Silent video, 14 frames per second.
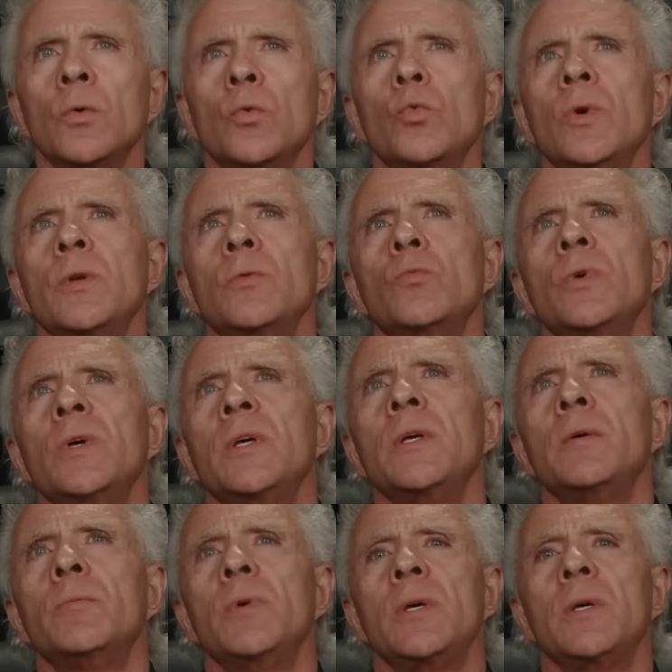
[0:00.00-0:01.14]
when
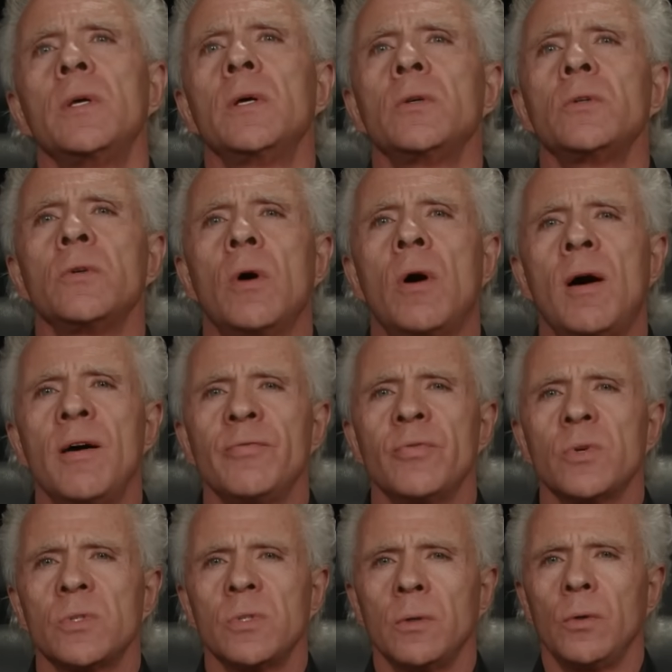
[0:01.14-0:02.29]
we begin to offer
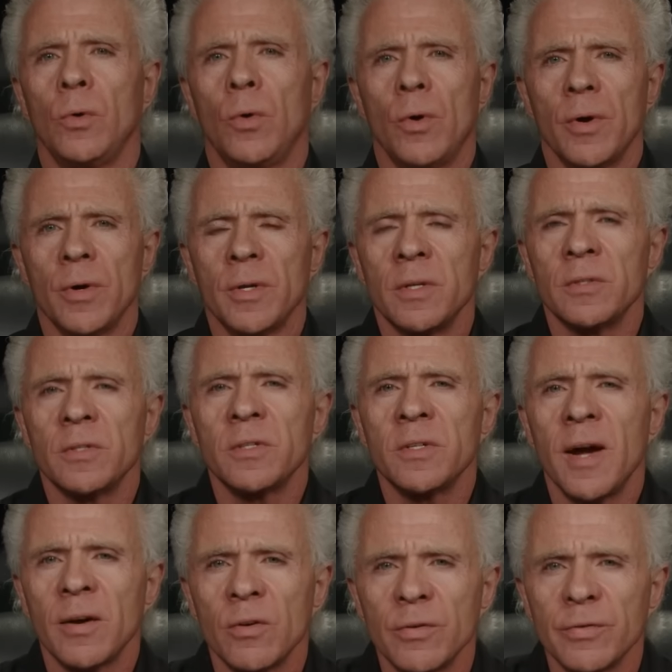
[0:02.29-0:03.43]
it to the Lord in
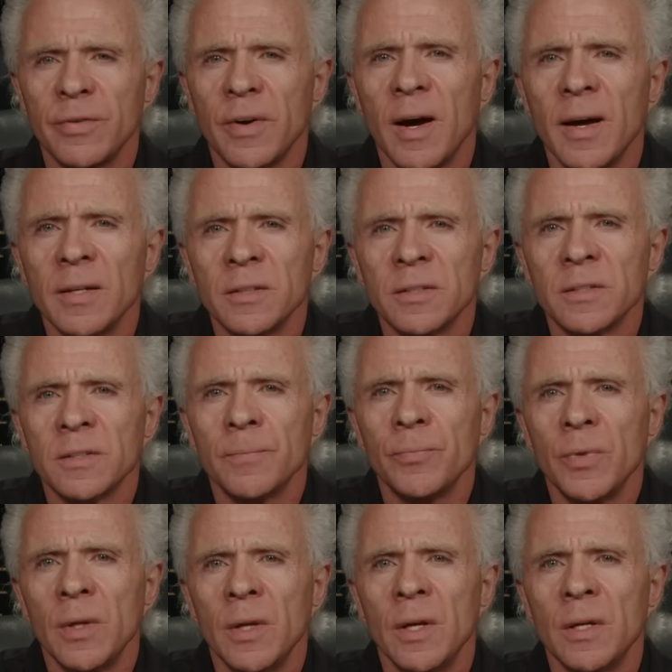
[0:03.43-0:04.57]
sacrifice,
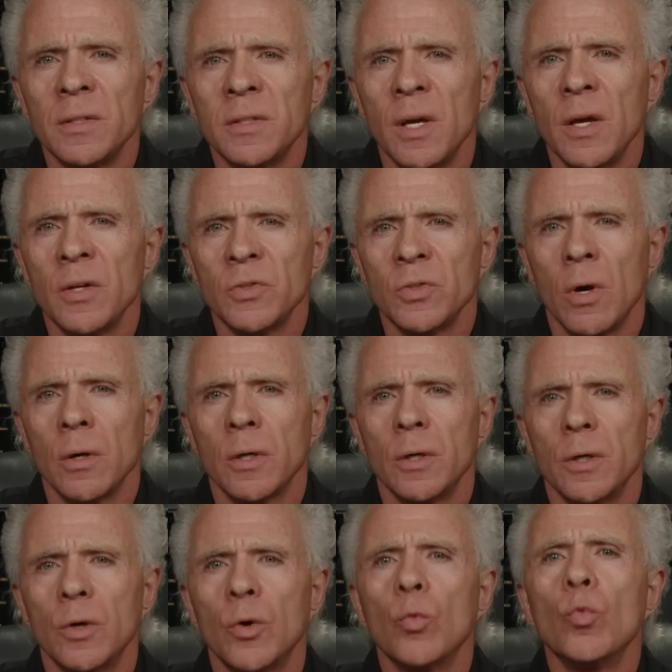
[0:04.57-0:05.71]
it takes on
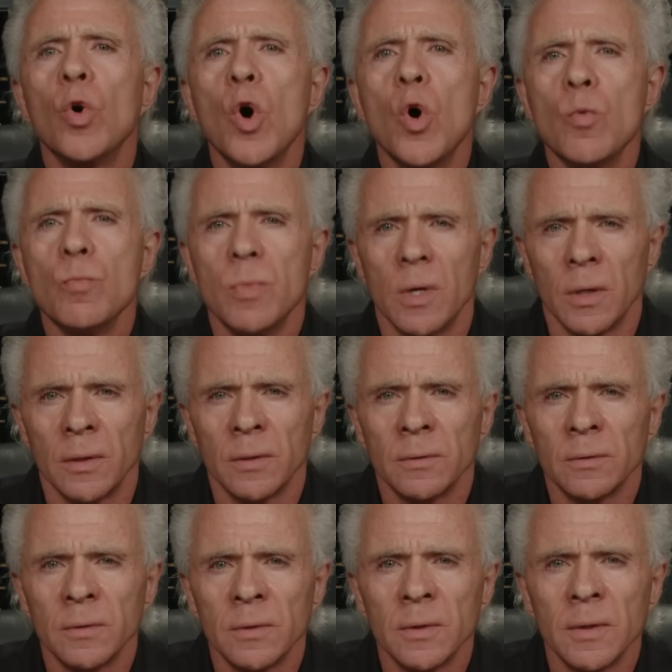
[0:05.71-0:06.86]
an aroma
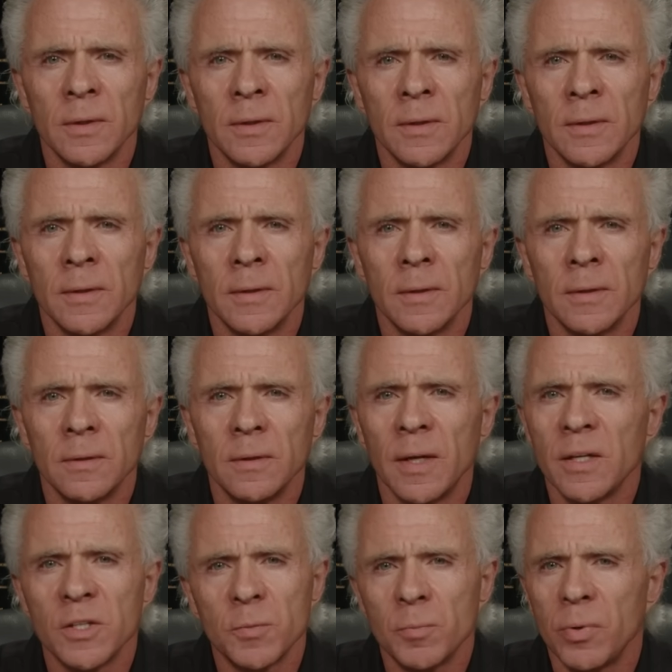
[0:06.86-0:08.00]

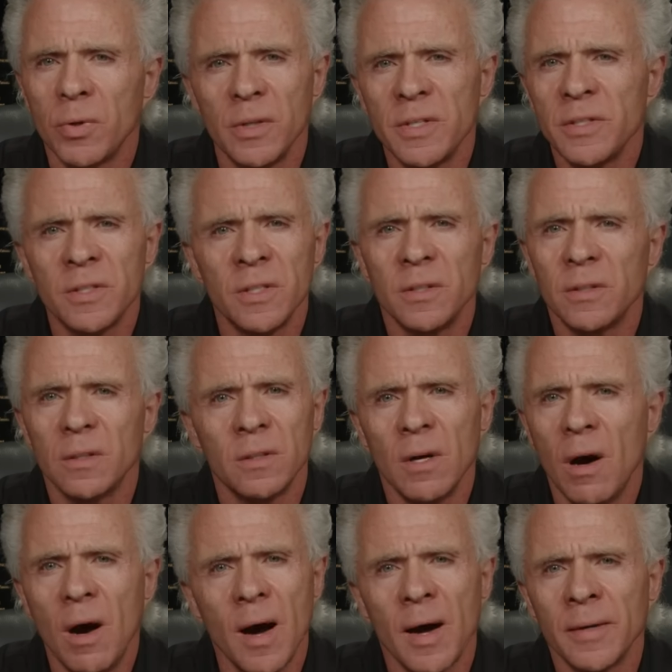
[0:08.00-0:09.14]
that is pleasing to
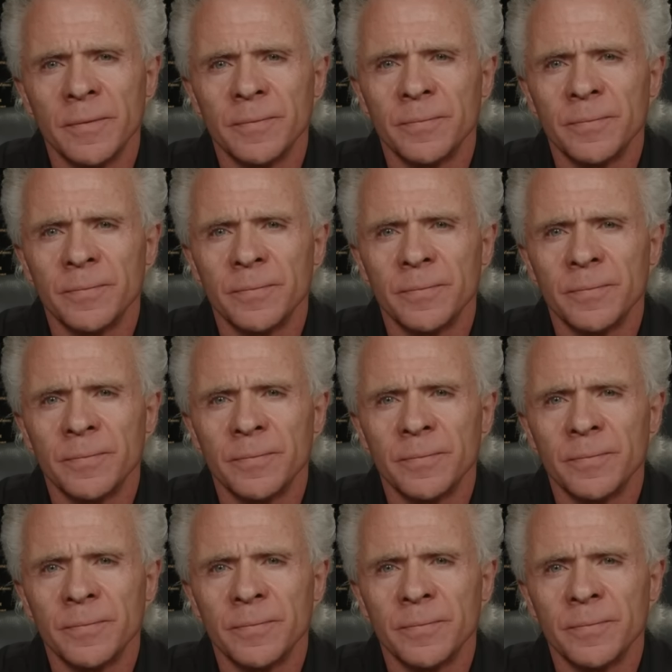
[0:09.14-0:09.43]
God.